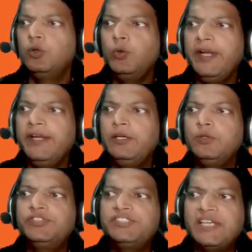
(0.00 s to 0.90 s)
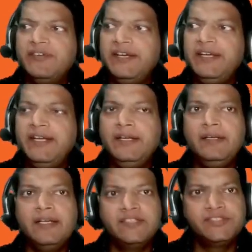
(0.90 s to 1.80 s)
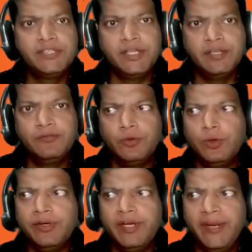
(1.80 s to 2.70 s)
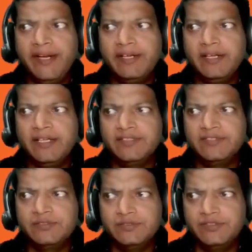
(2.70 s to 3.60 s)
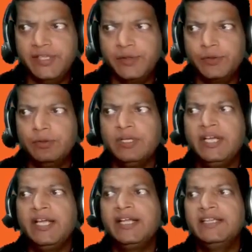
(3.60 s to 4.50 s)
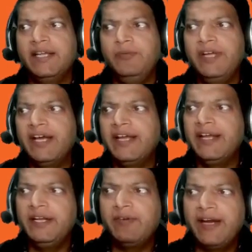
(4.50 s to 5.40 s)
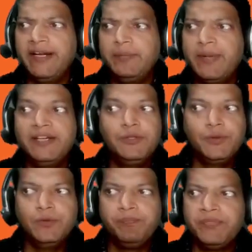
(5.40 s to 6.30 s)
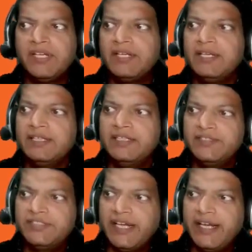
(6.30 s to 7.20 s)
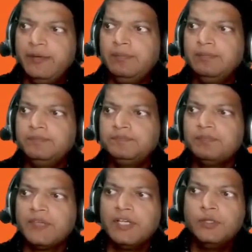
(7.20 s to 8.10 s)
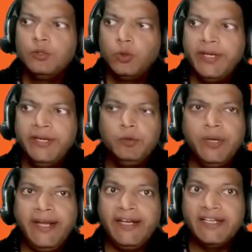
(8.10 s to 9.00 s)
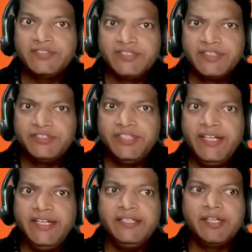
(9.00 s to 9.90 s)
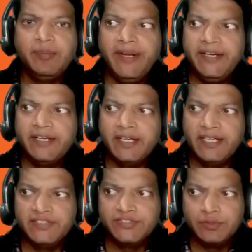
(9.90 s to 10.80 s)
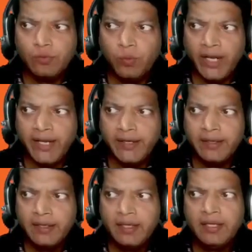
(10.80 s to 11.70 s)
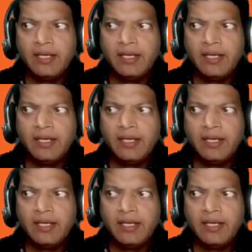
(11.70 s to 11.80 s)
2 into 17 is 34, remainder is 0. Then we again divide it by 2. This time 2 into 8 is 16, the remainder is 1.